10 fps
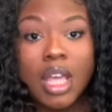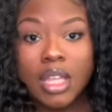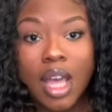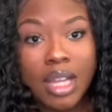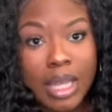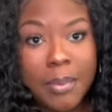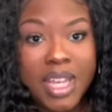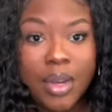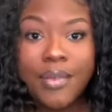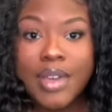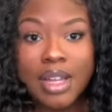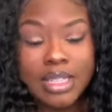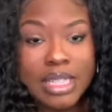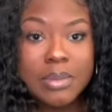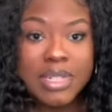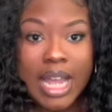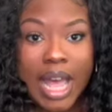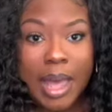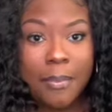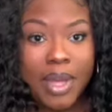Y'all let me know if y'all see some
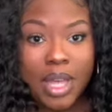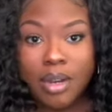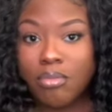shine, but